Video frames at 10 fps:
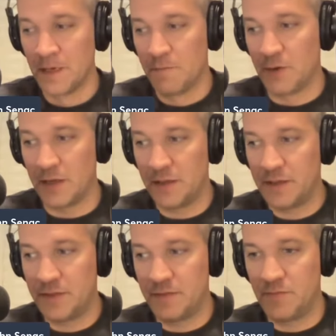But
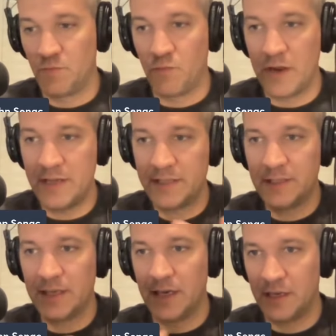
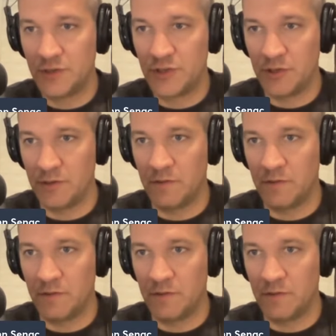raising that issue